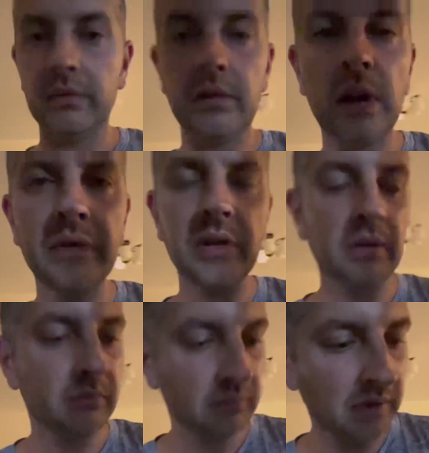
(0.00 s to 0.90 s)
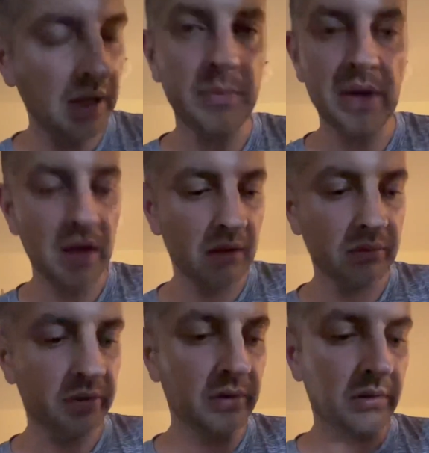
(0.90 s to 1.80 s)
I'll have to keep it
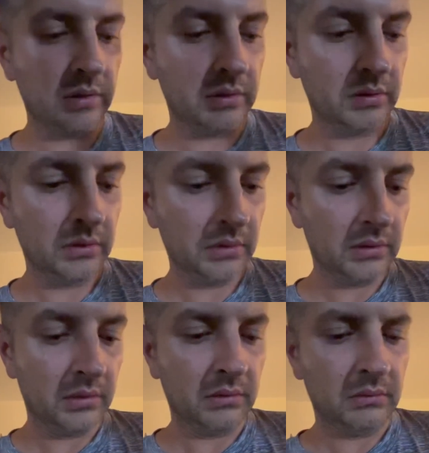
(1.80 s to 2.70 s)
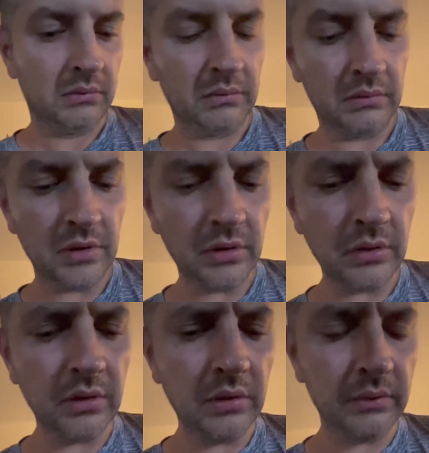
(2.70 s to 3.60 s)
outside.
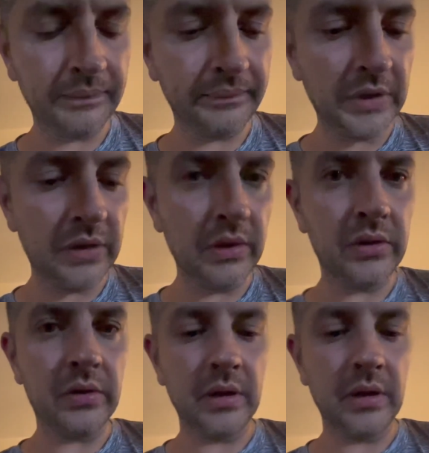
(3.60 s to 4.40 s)
No. It's really trying to